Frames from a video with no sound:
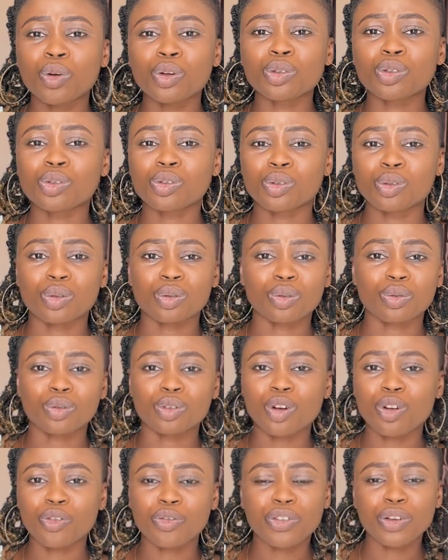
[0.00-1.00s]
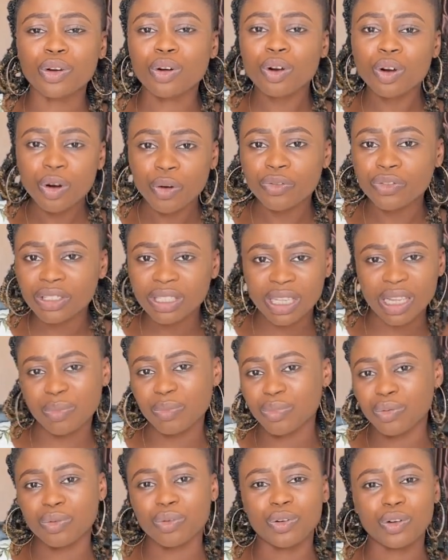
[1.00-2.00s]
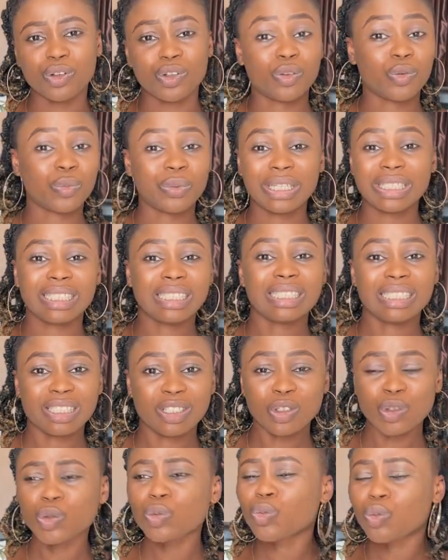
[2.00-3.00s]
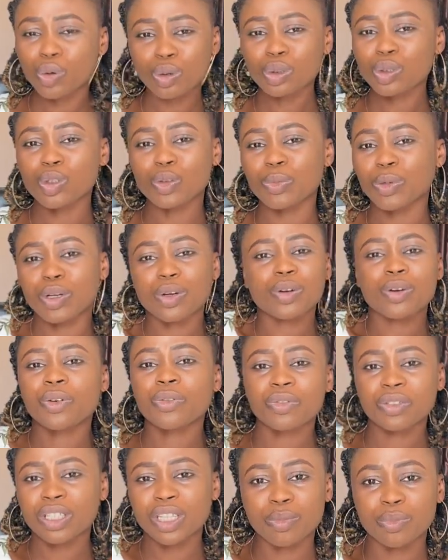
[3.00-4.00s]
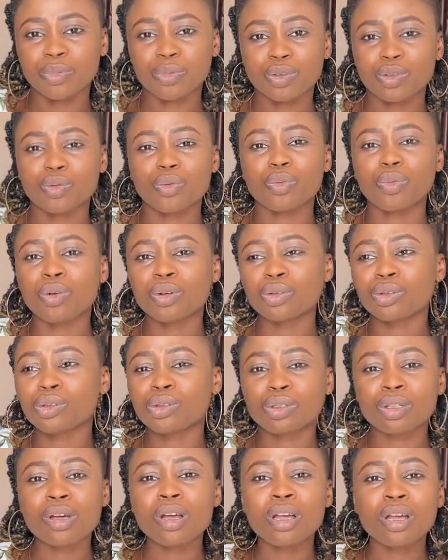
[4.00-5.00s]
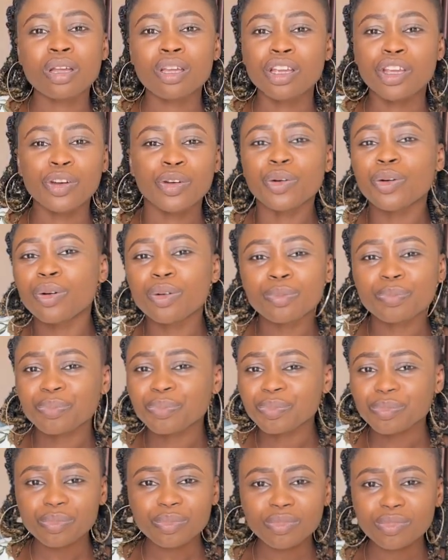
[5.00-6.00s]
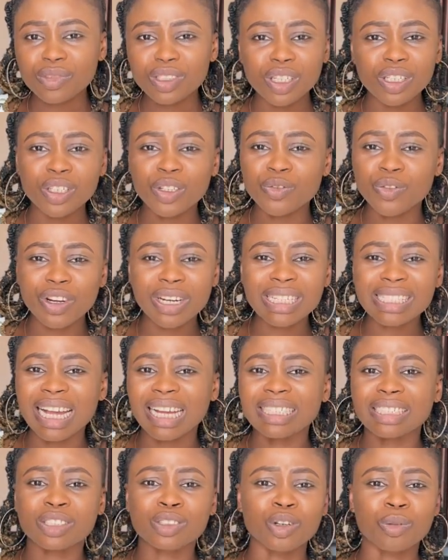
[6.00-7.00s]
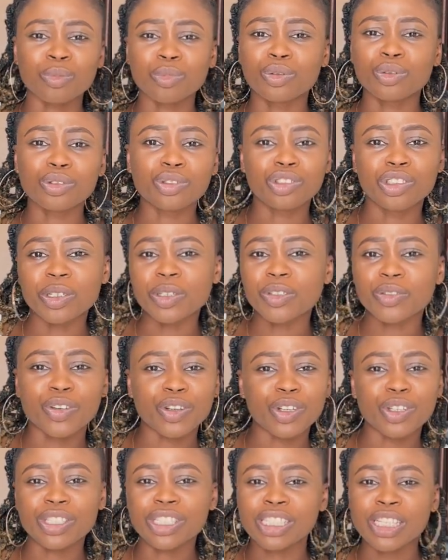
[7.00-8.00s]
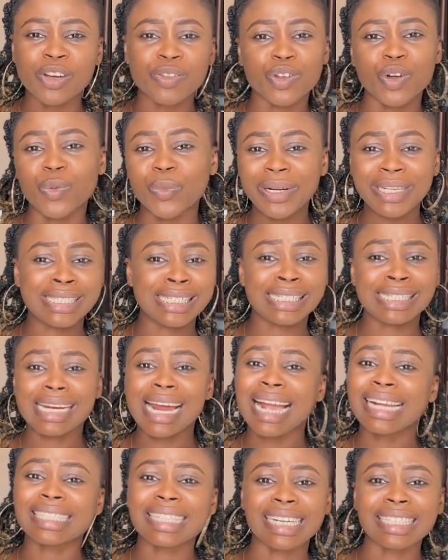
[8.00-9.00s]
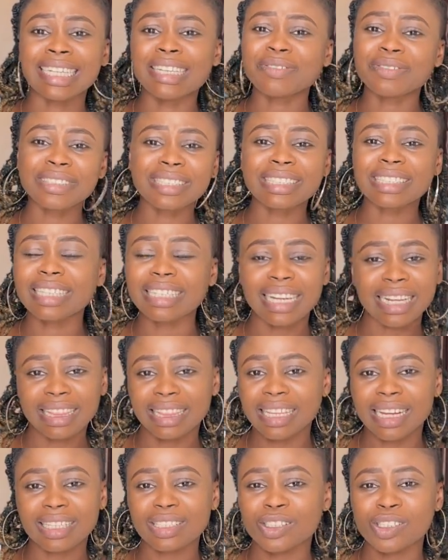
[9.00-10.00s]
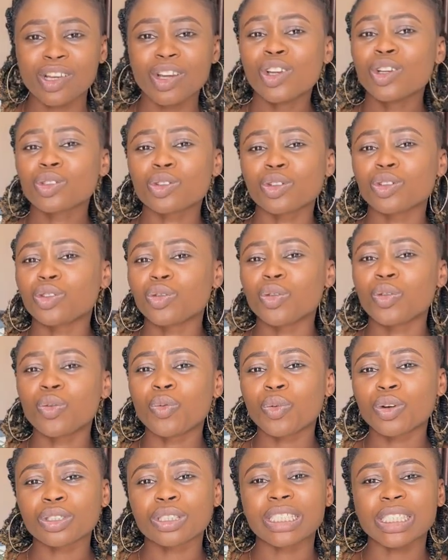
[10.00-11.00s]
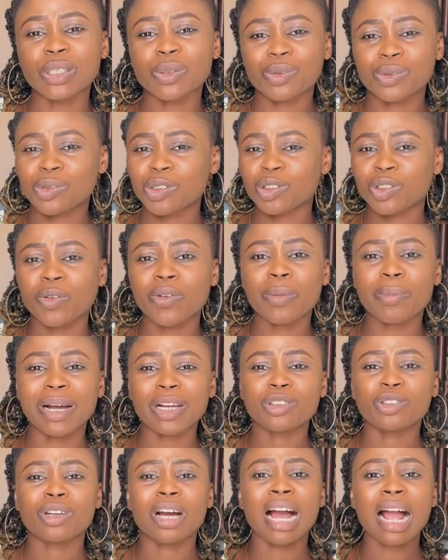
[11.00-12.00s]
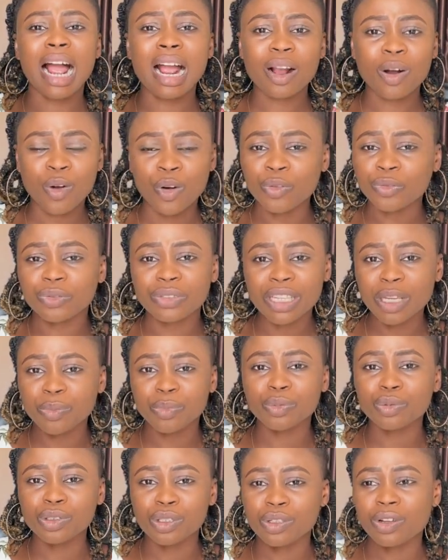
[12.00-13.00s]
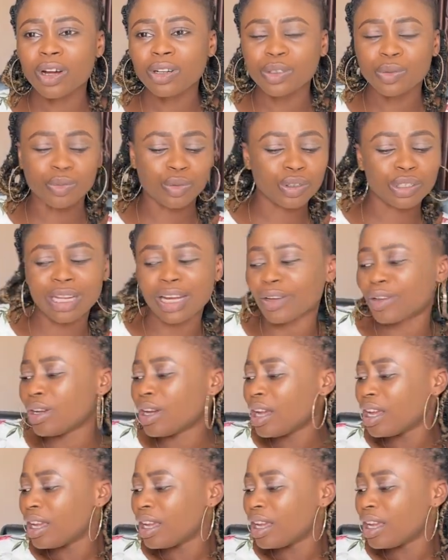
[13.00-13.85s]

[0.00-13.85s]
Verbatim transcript: want to not feel comfortable on your wedding day you want to be comfortable you want you know you've always had some good dreams for yourself your wedding night and everything like that so you want a situation whereby you are comfortable it's not the one that